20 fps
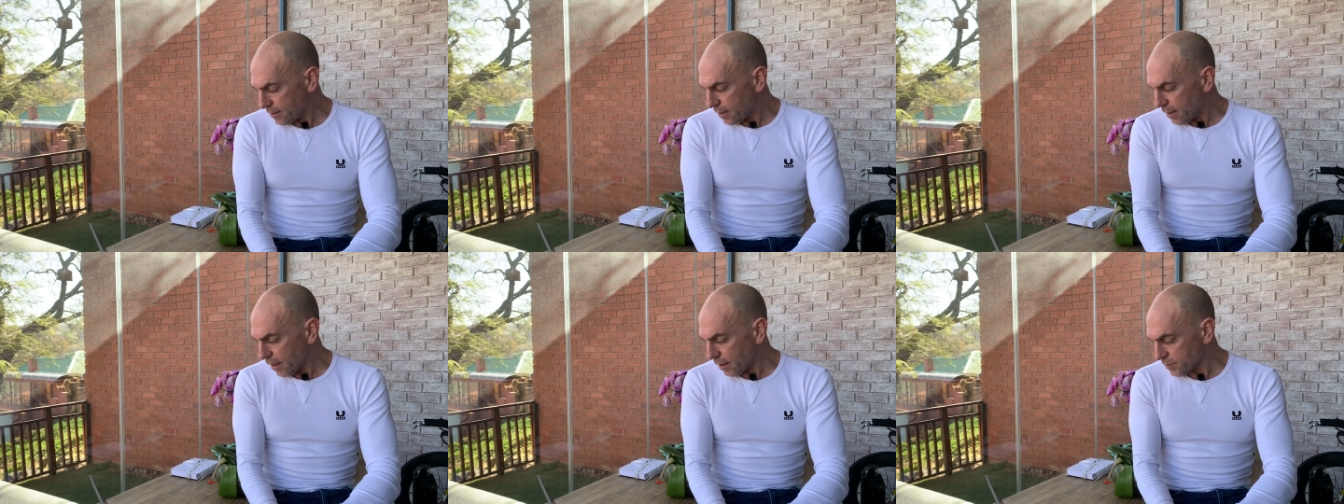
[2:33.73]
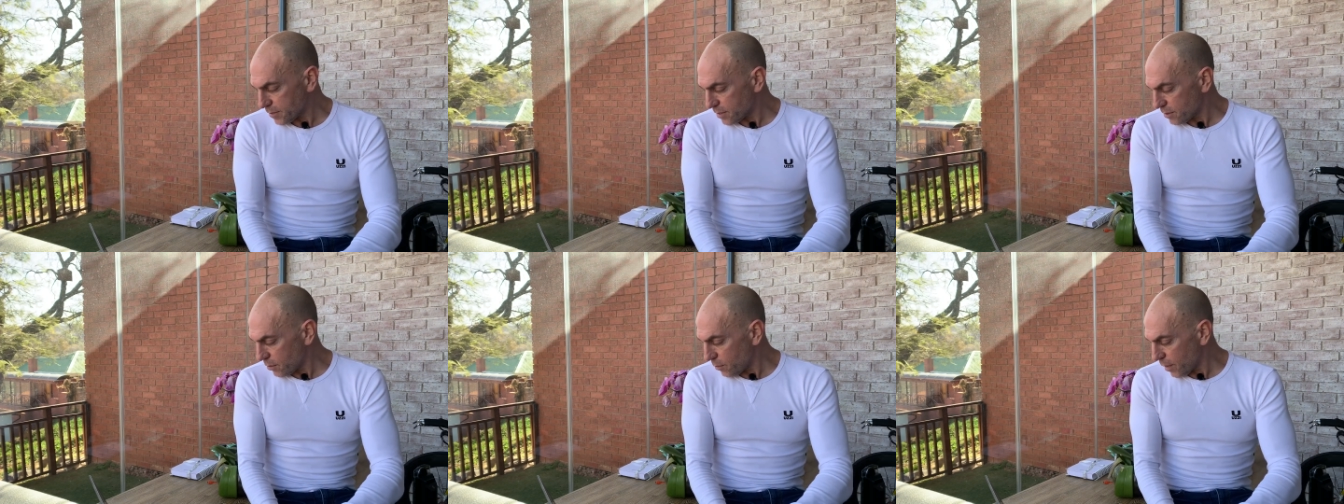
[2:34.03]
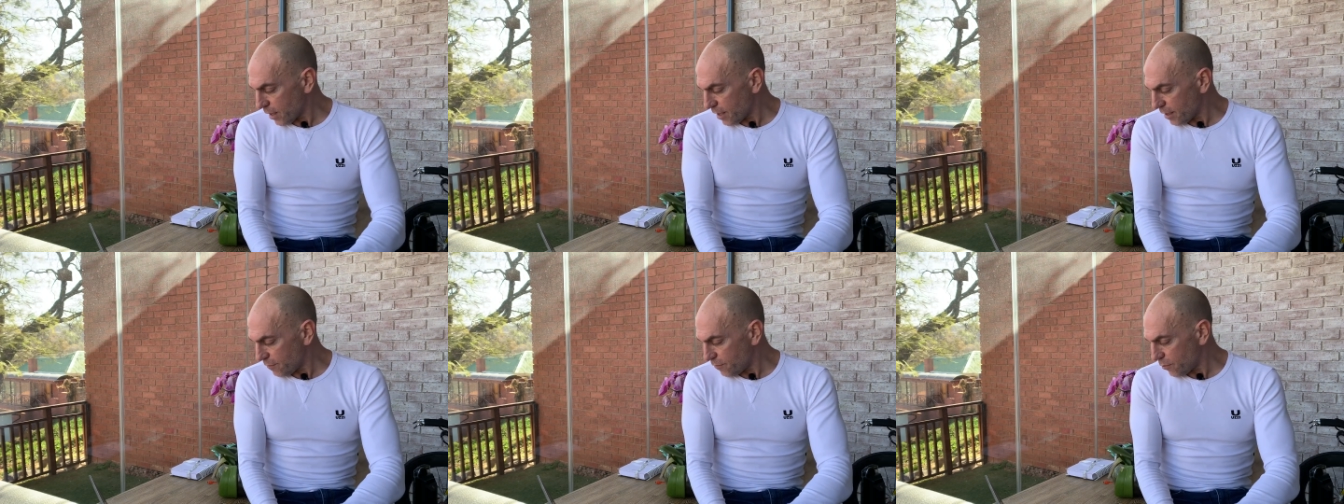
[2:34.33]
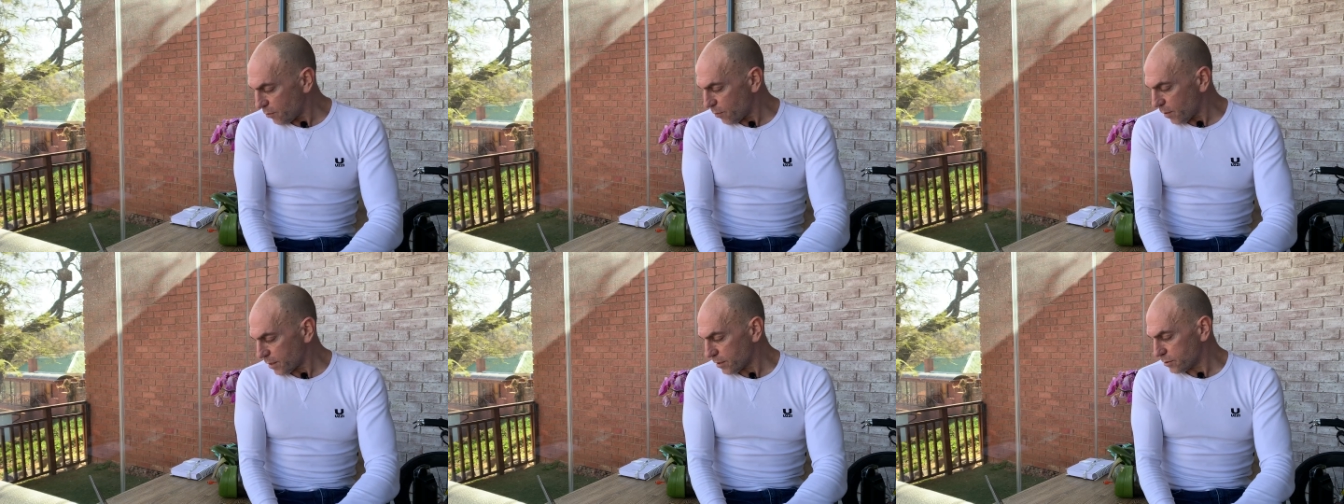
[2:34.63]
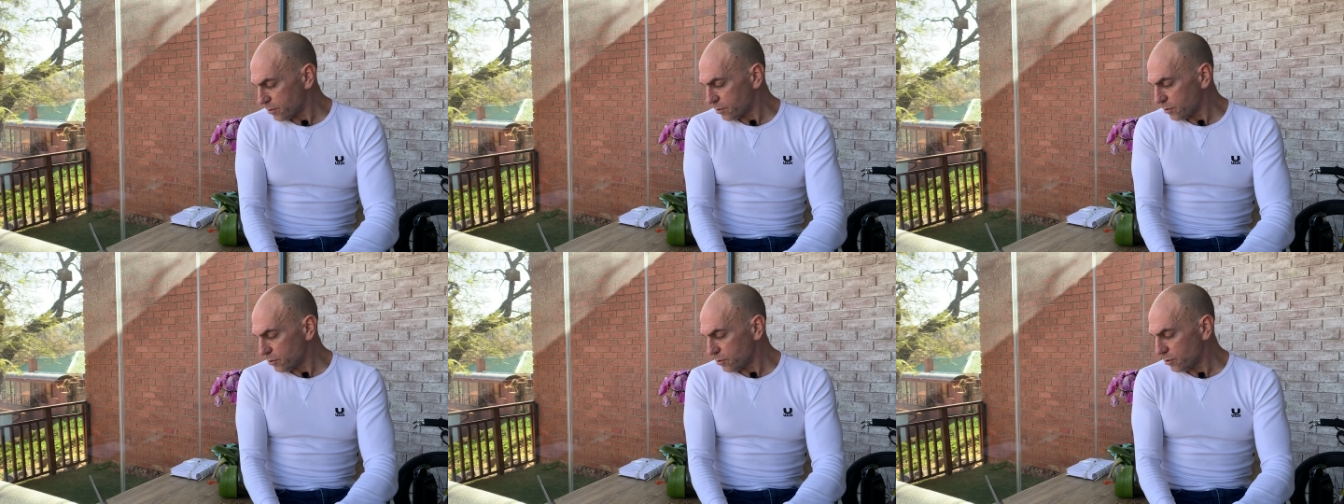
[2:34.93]
I'm still waiting for one or
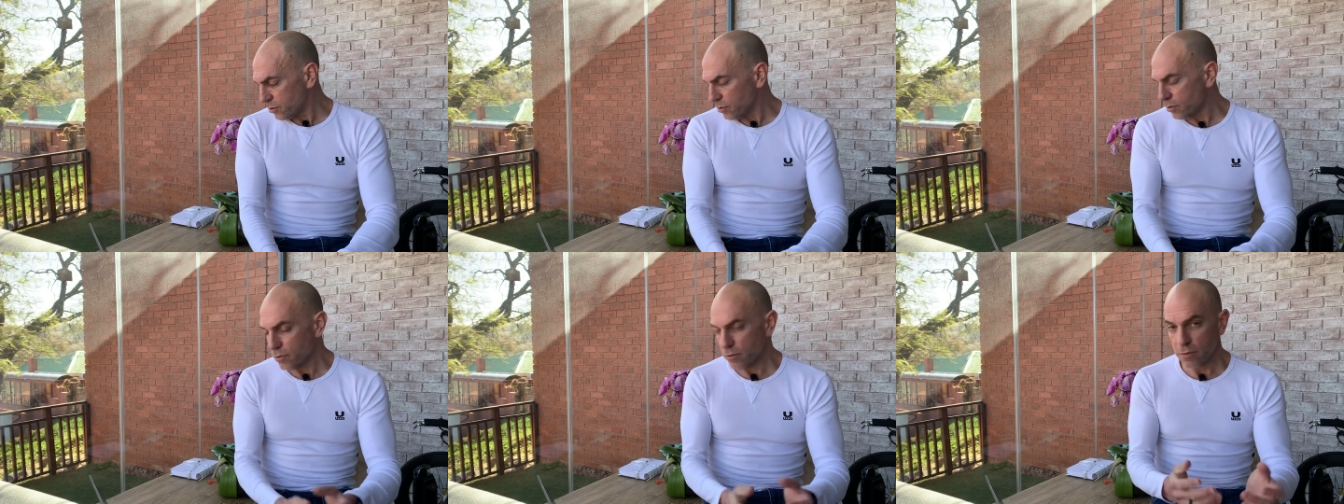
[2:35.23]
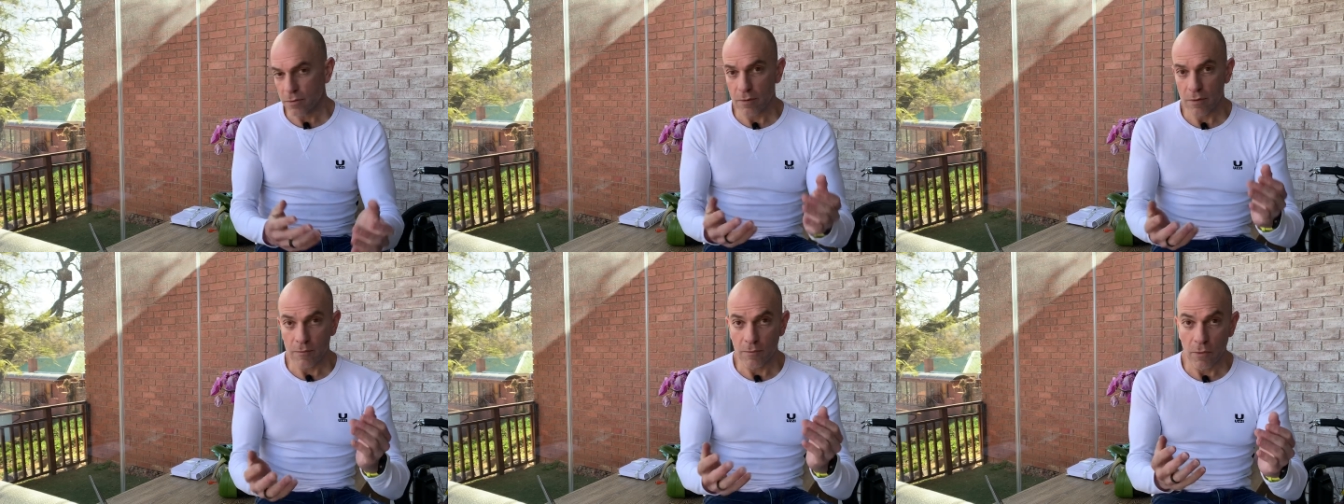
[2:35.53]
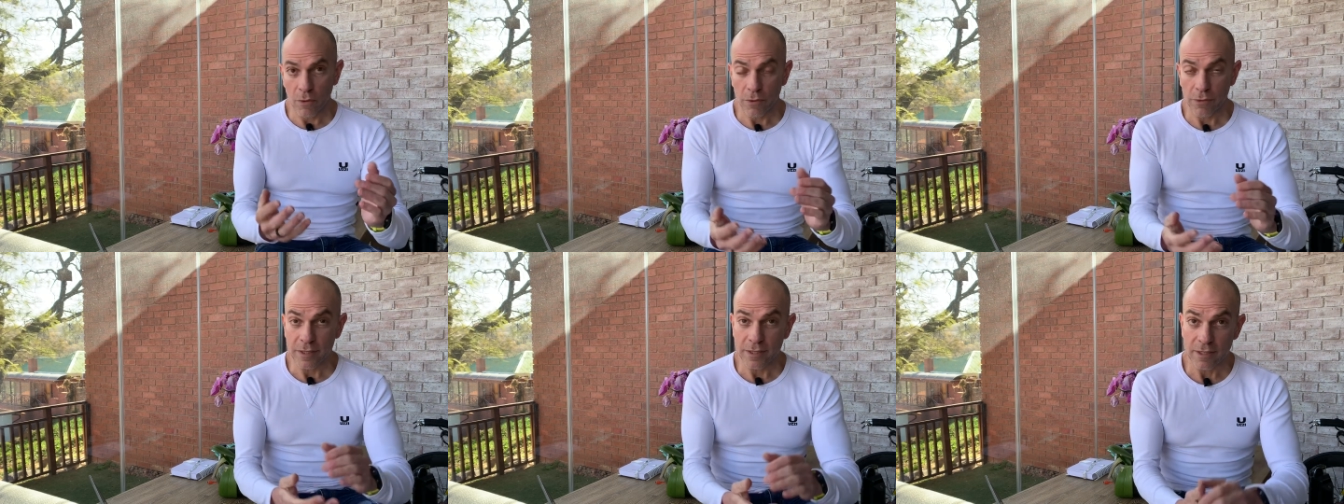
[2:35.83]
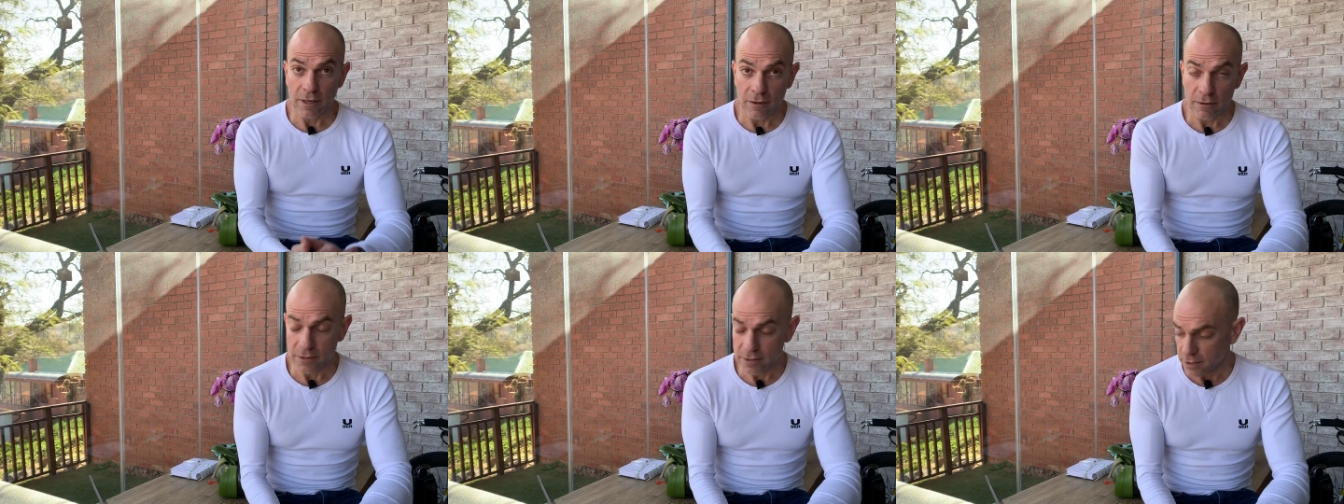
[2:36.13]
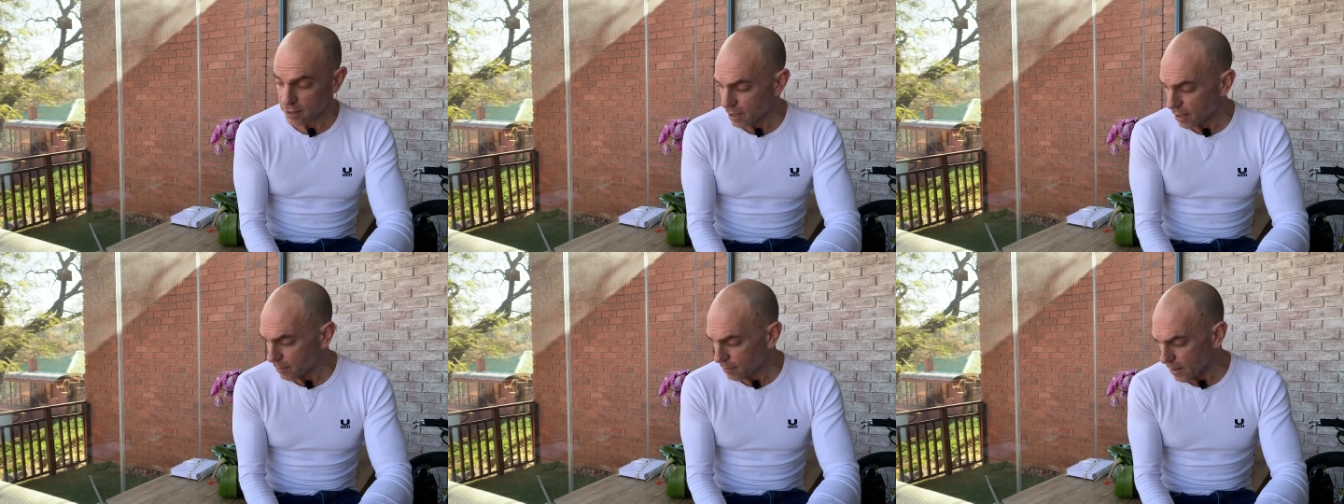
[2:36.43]
two more results
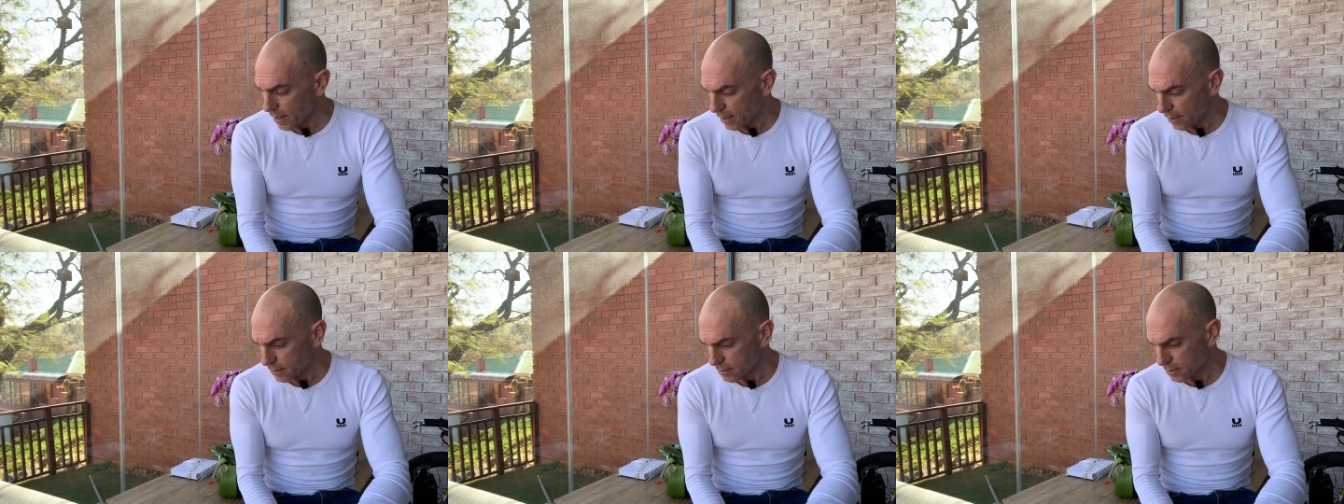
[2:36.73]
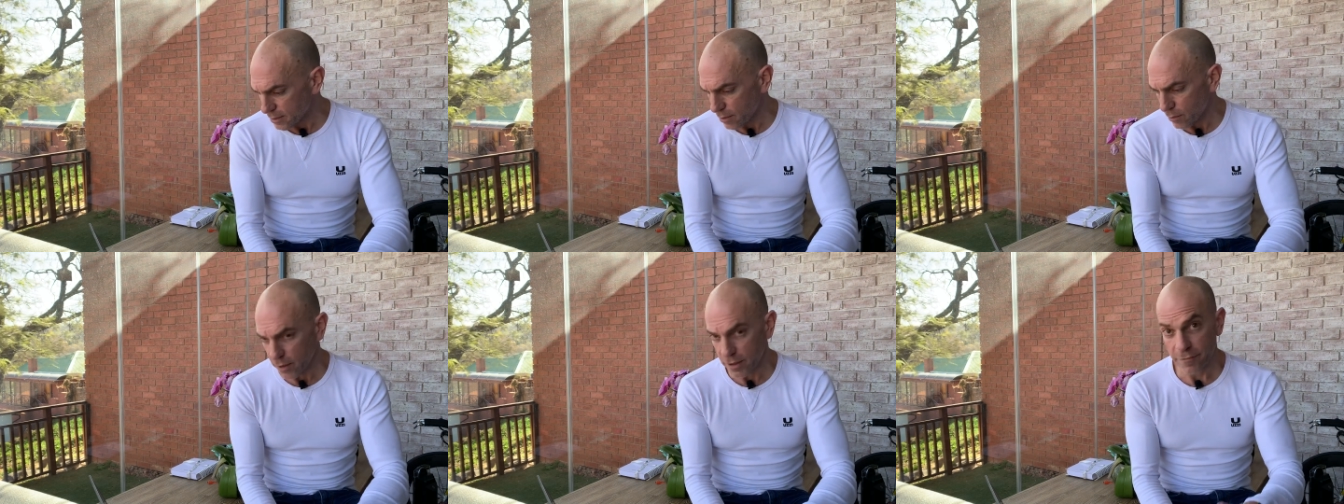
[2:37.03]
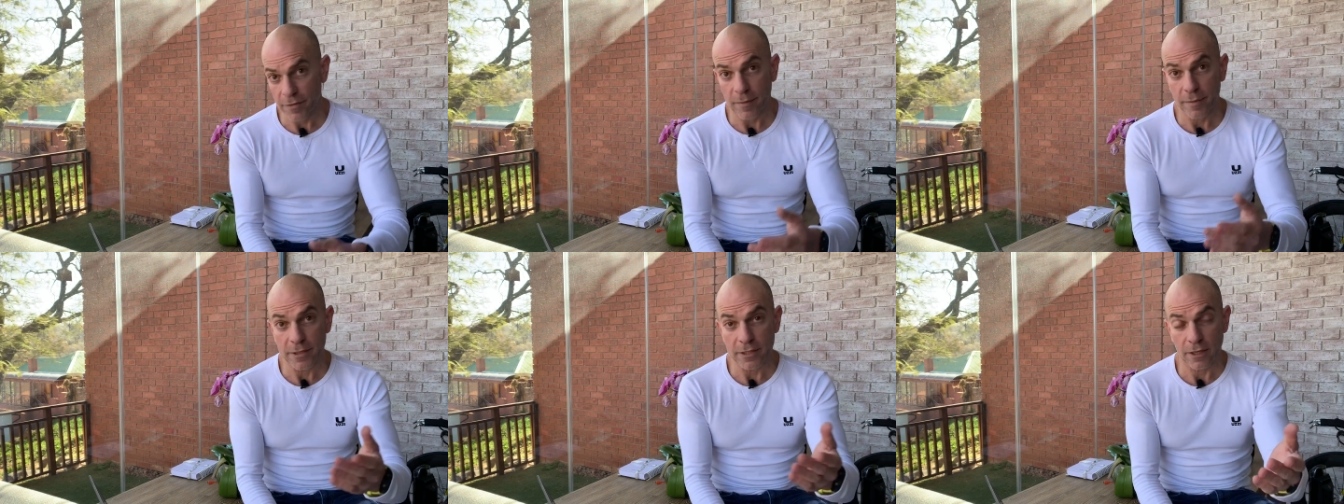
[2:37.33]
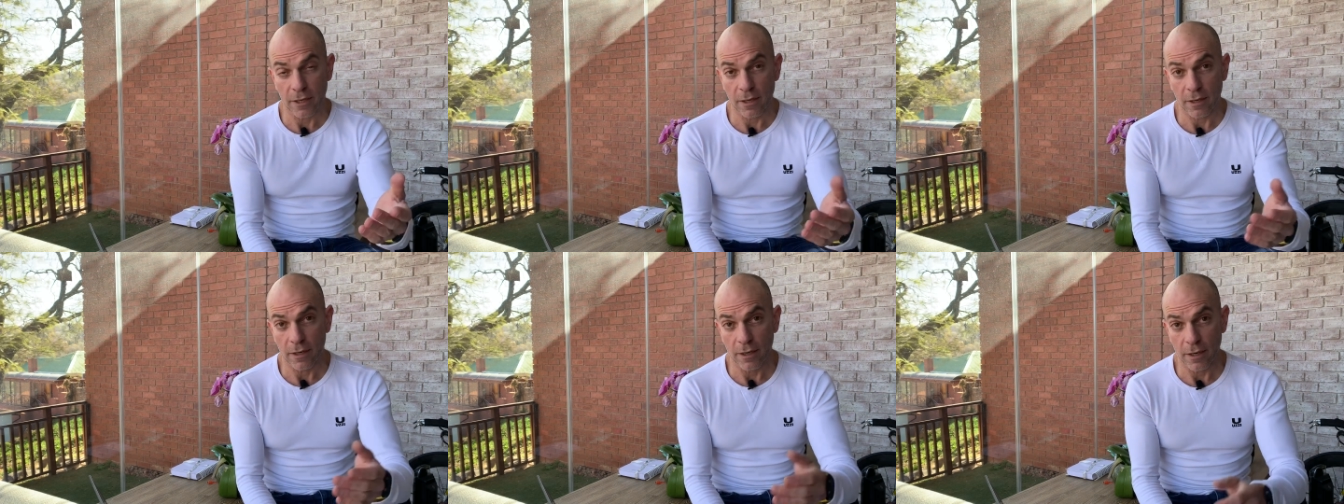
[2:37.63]
to come out. Uh, one of them is a,